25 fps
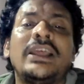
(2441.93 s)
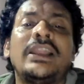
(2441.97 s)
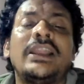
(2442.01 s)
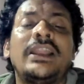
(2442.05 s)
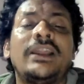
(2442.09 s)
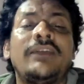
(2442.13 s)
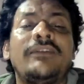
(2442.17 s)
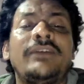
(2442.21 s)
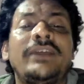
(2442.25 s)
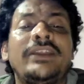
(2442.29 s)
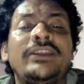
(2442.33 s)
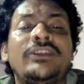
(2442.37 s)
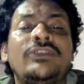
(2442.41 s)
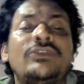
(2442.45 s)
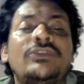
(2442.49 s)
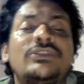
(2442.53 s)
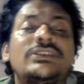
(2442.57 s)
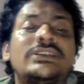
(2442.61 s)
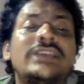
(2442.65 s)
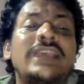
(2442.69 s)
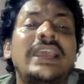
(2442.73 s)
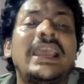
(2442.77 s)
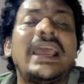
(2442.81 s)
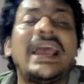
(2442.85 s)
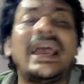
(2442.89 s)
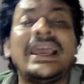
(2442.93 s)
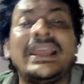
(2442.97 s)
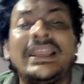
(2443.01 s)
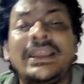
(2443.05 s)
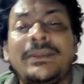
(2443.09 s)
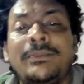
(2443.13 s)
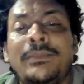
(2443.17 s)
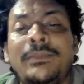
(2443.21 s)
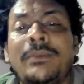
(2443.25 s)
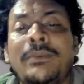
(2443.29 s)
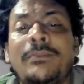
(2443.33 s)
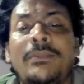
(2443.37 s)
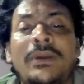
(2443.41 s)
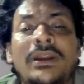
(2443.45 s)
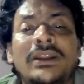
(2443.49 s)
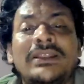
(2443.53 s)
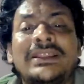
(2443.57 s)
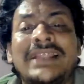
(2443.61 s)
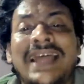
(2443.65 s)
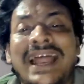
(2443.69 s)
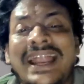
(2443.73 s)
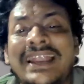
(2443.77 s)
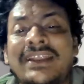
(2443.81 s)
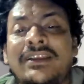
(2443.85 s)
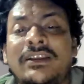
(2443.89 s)
Now, when you say, I remember
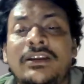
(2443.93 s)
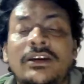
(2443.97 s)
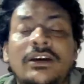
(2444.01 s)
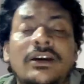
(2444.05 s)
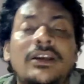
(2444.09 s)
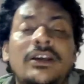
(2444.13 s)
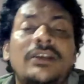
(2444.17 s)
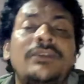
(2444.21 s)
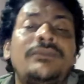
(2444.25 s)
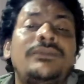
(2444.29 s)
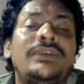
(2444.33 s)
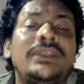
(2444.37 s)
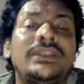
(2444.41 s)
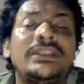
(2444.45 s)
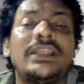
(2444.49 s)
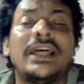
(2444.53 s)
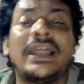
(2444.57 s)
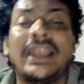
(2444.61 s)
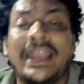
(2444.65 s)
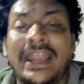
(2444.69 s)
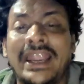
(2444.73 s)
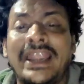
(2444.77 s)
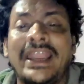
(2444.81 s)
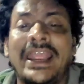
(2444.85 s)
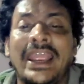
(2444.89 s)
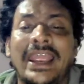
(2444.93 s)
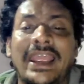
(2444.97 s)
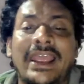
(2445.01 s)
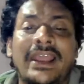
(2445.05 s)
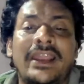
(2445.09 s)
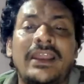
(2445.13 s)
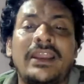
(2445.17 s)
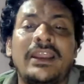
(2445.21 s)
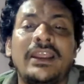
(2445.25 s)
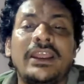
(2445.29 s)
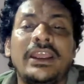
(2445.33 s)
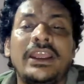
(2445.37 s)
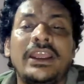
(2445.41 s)
that girl with the red hair,